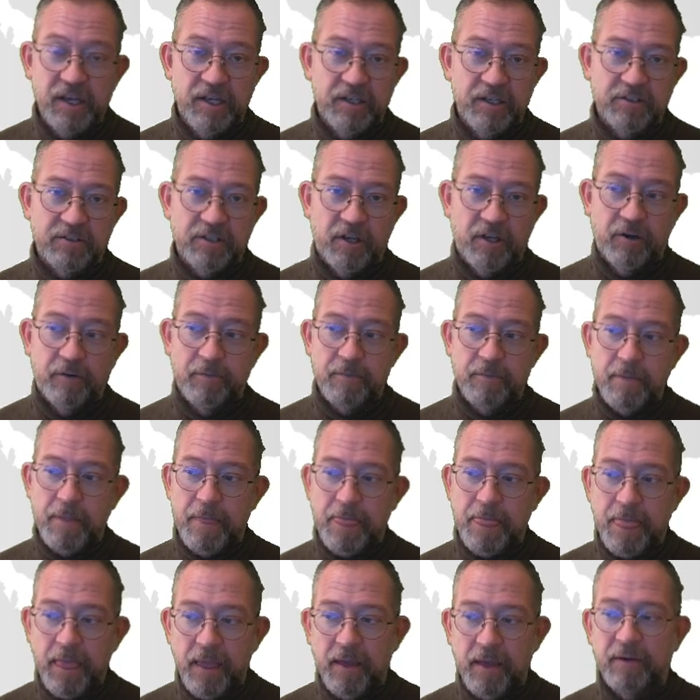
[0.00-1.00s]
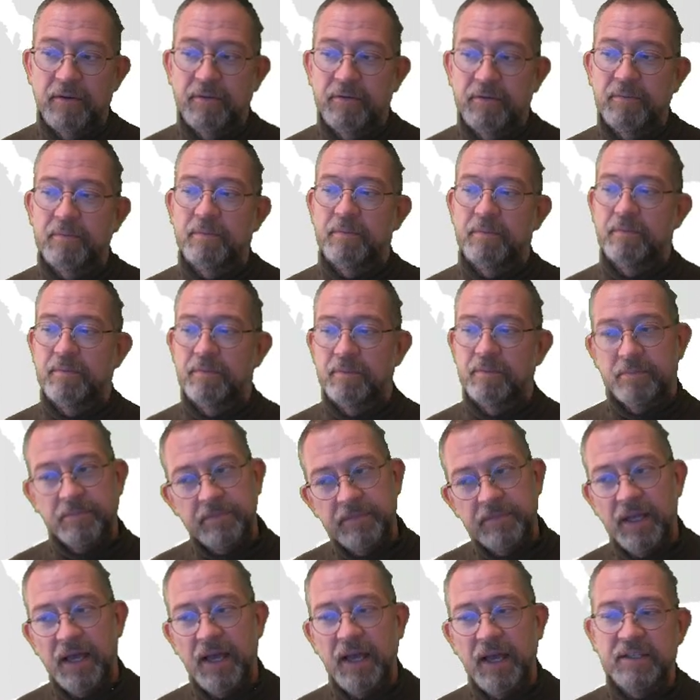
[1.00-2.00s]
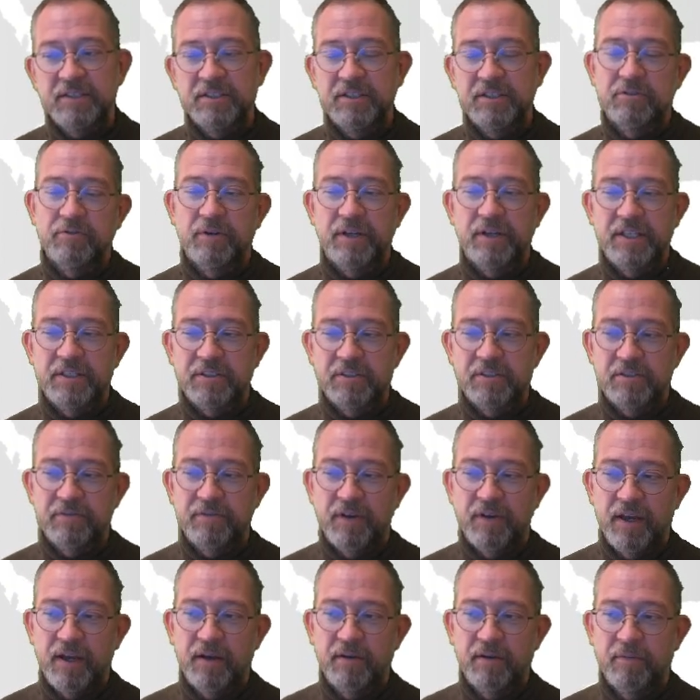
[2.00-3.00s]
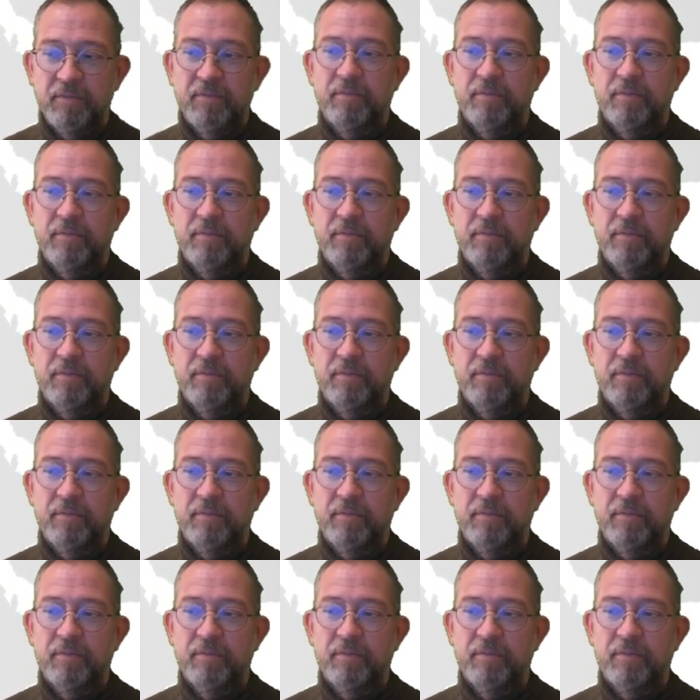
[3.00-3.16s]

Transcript: So, there are situations where